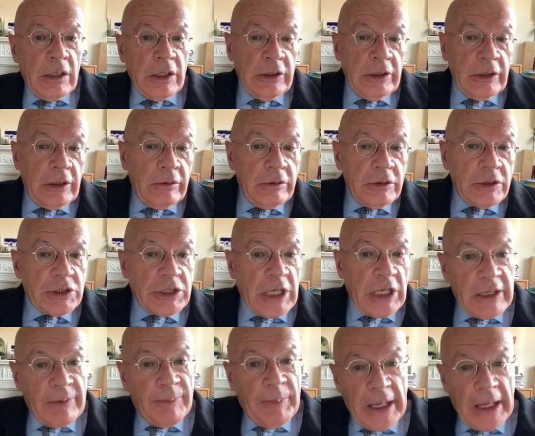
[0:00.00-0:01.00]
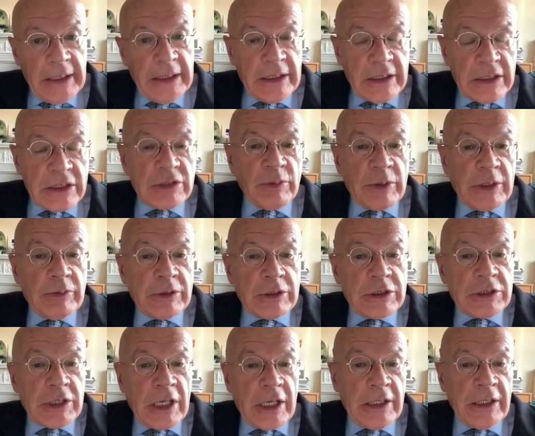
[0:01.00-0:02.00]
you know, 10 a penny, as we
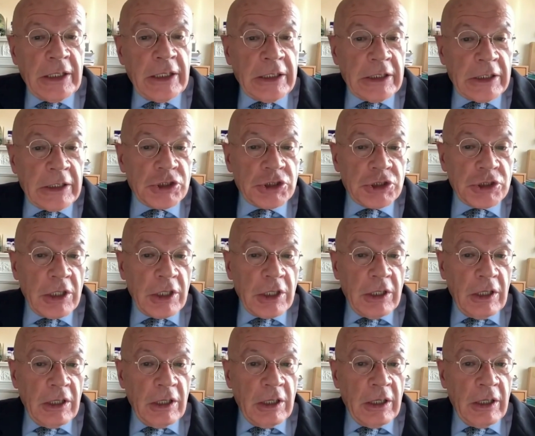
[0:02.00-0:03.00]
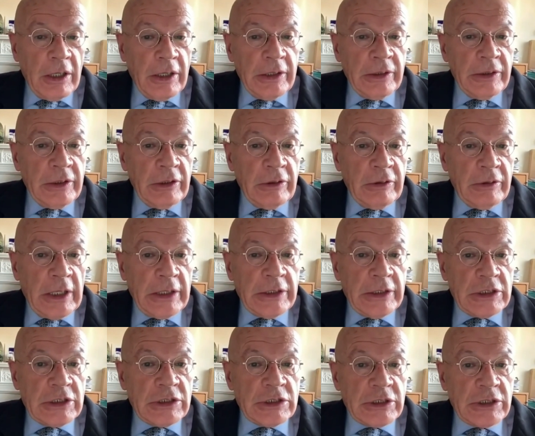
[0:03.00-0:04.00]
would say in English uh, in the
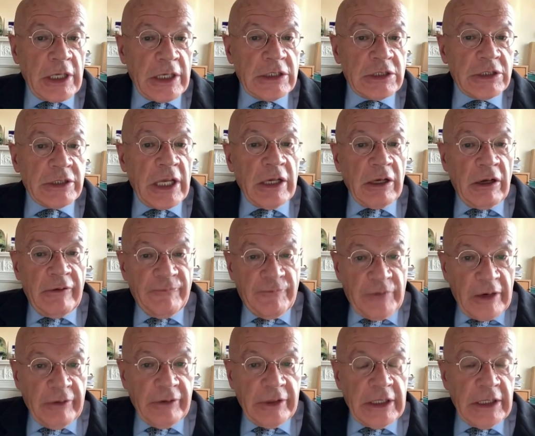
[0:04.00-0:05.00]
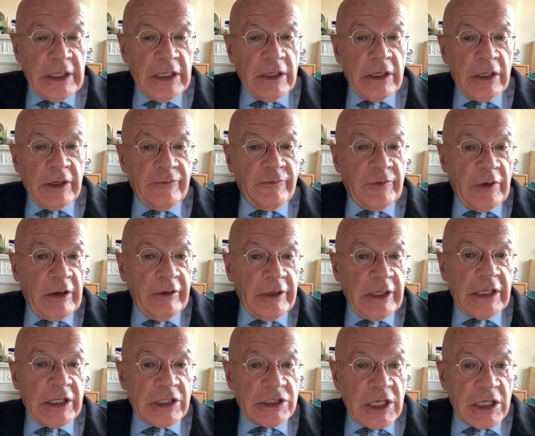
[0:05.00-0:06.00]
United States. They are very,
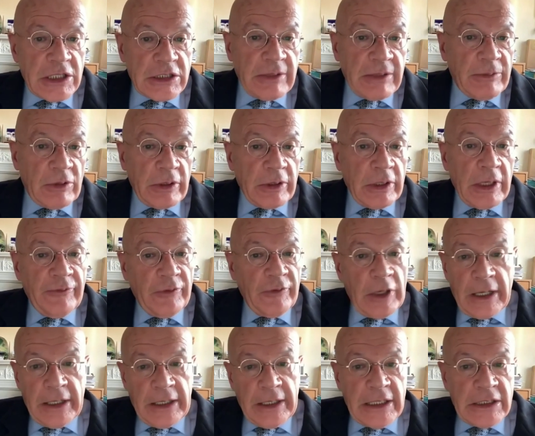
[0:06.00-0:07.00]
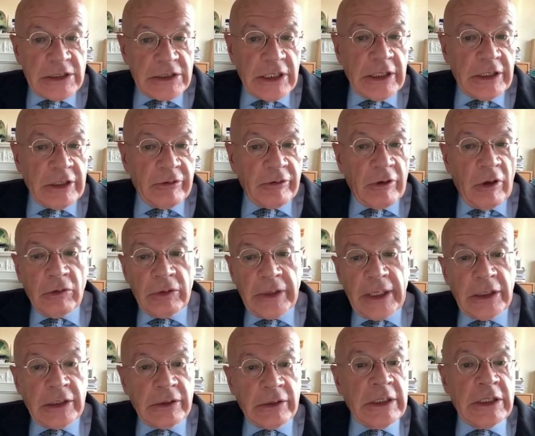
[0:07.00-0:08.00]
very accessible. For an 18 year old,
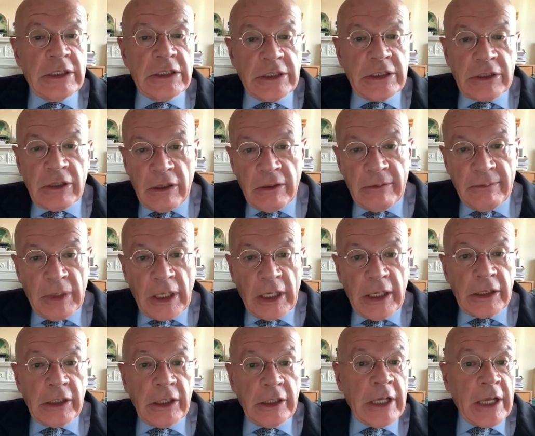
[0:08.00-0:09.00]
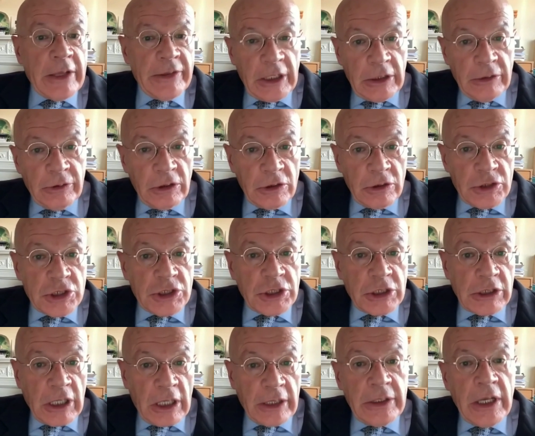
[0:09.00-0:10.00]
they can easily go and buy a gun. They, not just
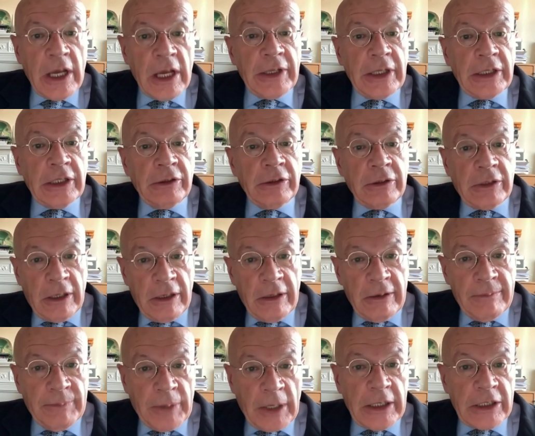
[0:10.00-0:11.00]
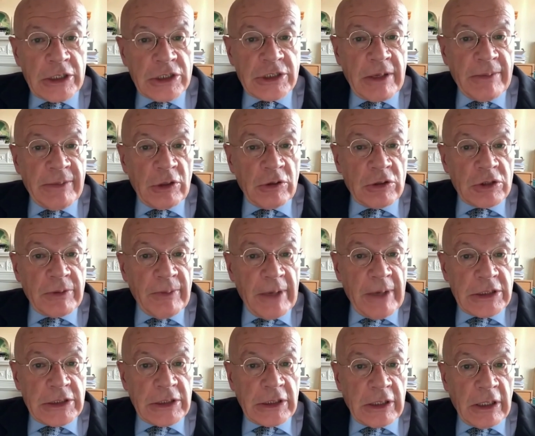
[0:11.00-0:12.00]
a gun, they can go and buy a semi
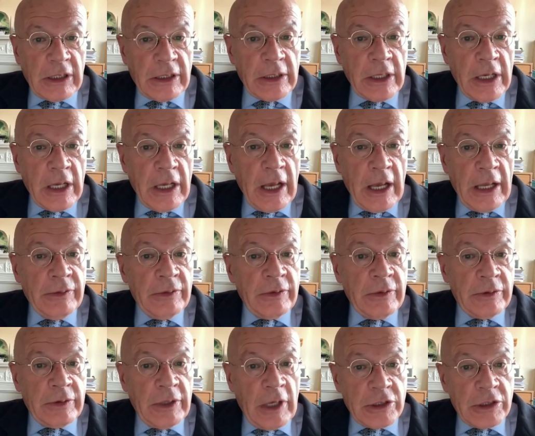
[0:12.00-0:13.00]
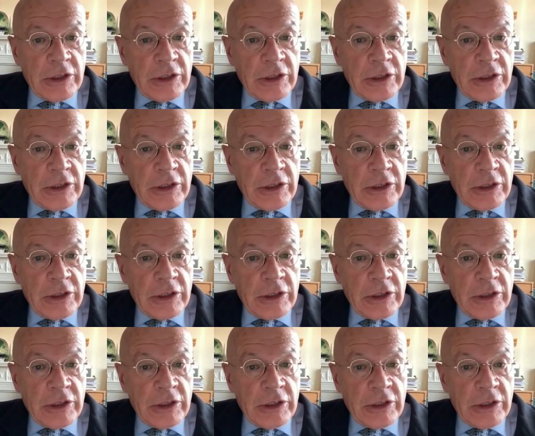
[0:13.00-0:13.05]
automatic gun and